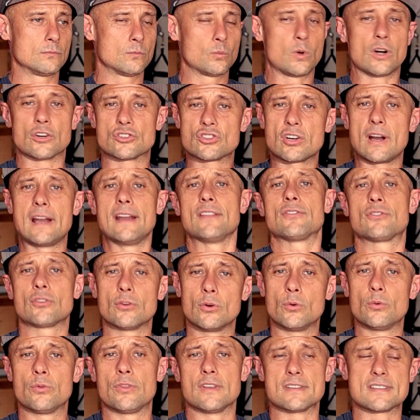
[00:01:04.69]
we're training
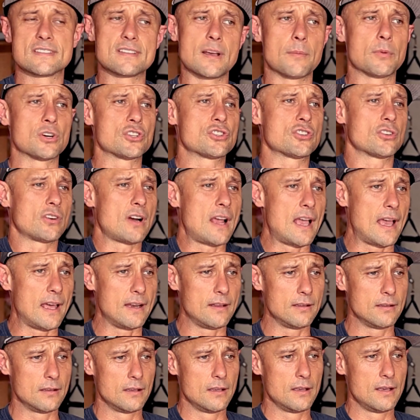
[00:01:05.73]
through the summer
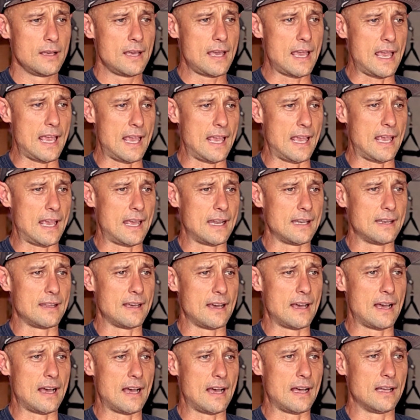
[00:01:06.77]
shred, and
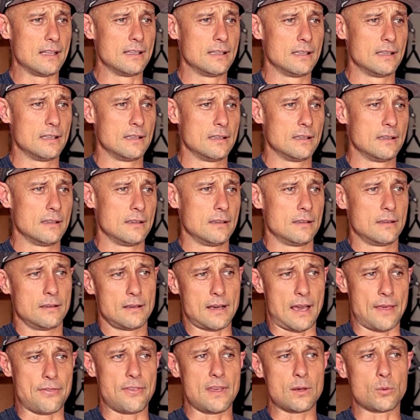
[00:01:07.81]
I
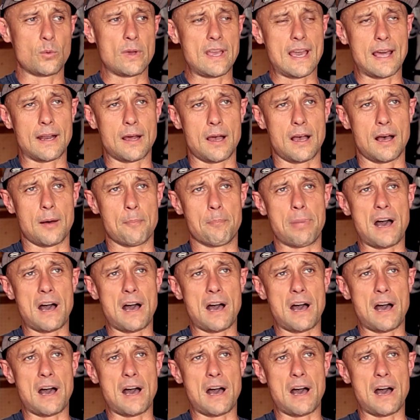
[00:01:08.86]
think we had a